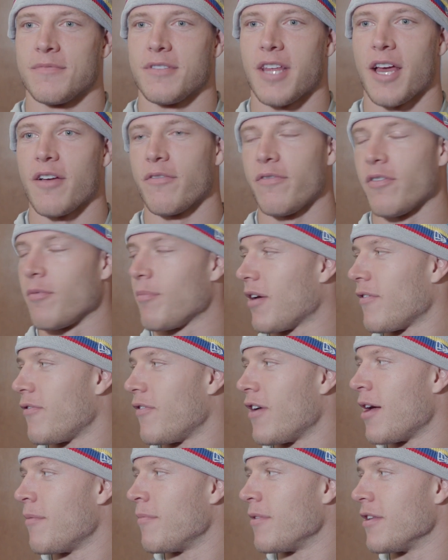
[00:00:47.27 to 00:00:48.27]
Thankful for my
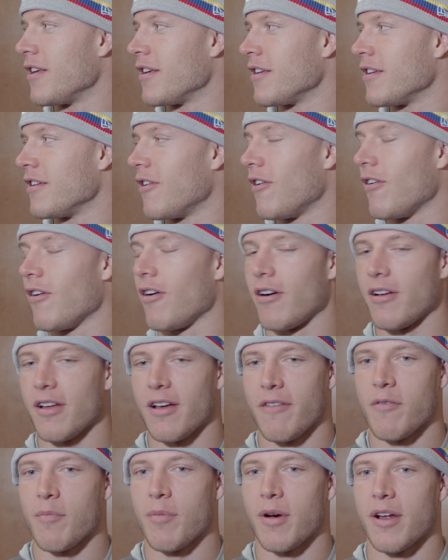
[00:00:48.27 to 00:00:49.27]
family, you know,
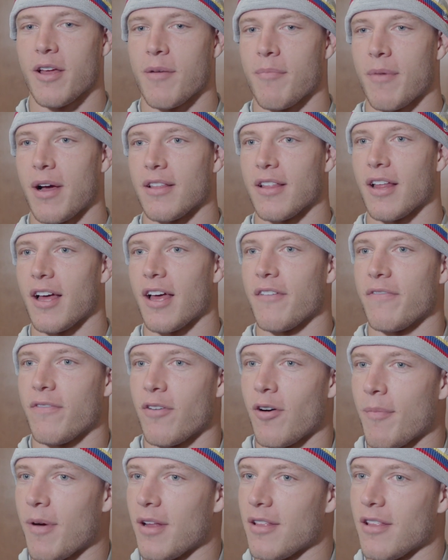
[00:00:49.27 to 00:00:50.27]
everybody in my life,
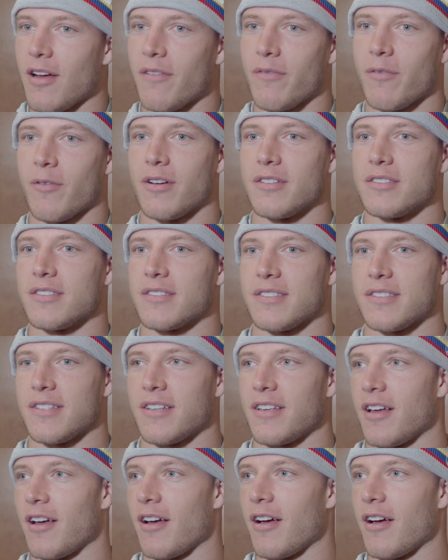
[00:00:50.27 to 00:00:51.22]
all my loved ones.